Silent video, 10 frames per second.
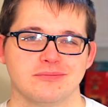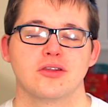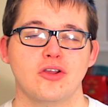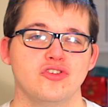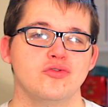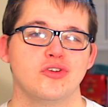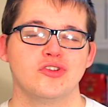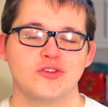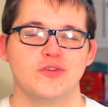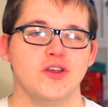Guns N'
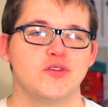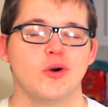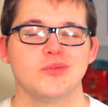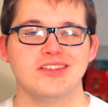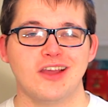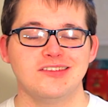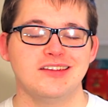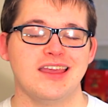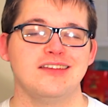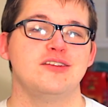Roses first formed in
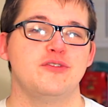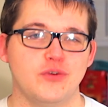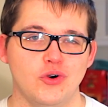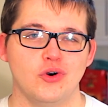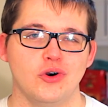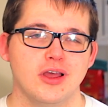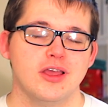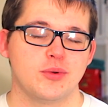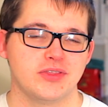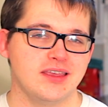1984
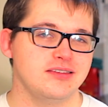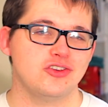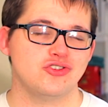with Izzy